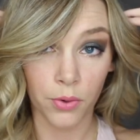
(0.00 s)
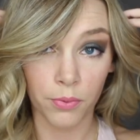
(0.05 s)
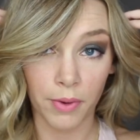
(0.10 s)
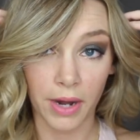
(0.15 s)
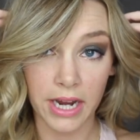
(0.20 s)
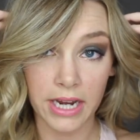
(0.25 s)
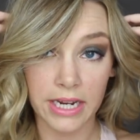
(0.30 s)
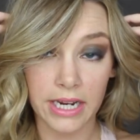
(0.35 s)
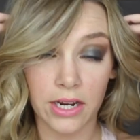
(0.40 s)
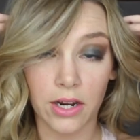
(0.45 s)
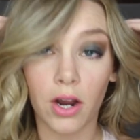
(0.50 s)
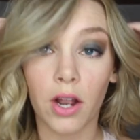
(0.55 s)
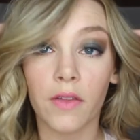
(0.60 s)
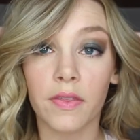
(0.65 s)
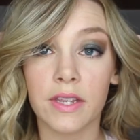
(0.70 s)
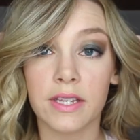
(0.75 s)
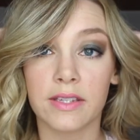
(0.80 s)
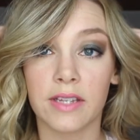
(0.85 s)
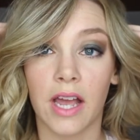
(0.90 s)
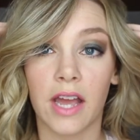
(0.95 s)
right here
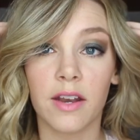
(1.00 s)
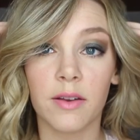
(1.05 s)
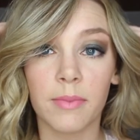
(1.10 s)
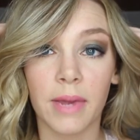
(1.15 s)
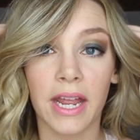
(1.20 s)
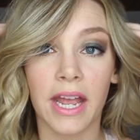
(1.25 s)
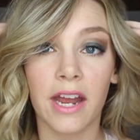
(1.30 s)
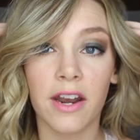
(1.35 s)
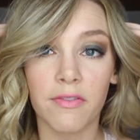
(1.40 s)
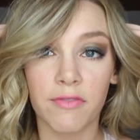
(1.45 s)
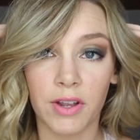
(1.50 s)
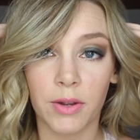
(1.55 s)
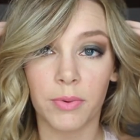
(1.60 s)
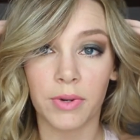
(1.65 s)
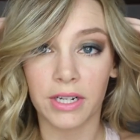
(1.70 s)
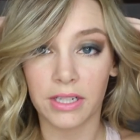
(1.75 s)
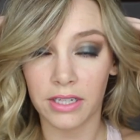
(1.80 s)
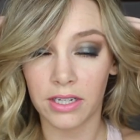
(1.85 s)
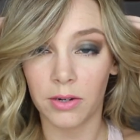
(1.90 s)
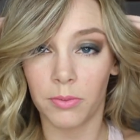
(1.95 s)
on the side of my head if I
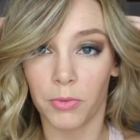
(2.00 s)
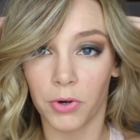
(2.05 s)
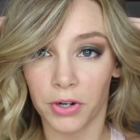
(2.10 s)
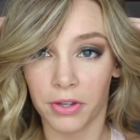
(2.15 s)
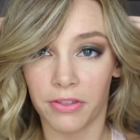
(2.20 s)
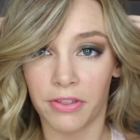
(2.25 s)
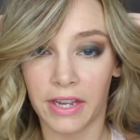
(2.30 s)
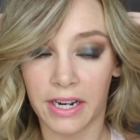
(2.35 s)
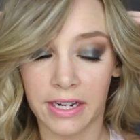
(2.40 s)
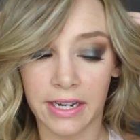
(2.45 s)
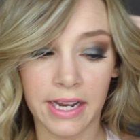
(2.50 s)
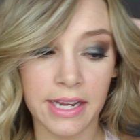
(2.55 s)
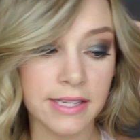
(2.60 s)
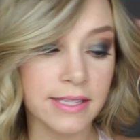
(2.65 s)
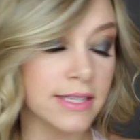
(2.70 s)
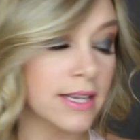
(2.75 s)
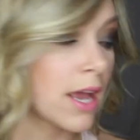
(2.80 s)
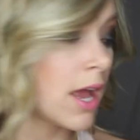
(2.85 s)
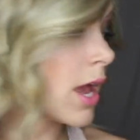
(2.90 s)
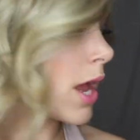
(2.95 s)
want a little more
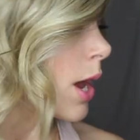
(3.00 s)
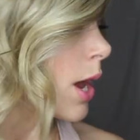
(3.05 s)
thickness.